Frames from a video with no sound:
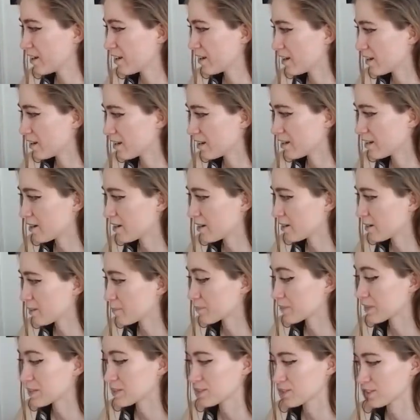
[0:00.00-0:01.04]

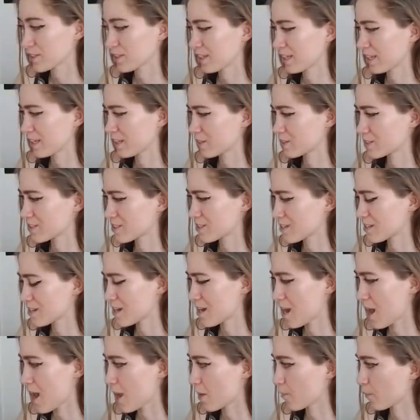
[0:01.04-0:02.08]
um, it's looking like there's
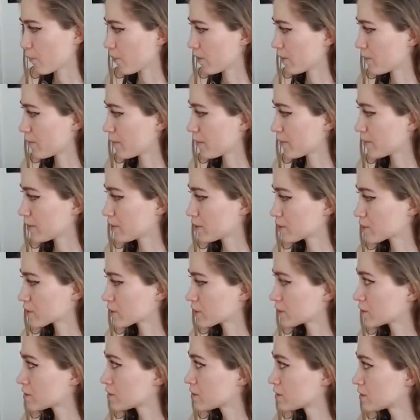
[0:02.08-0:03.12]
not one in my
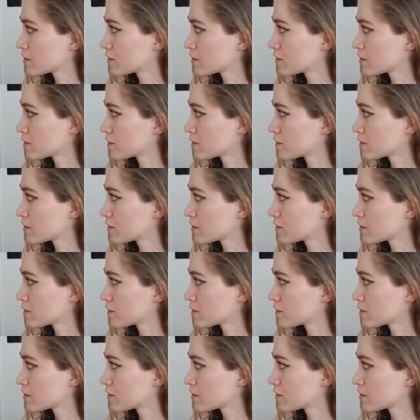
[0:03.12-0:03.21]
region.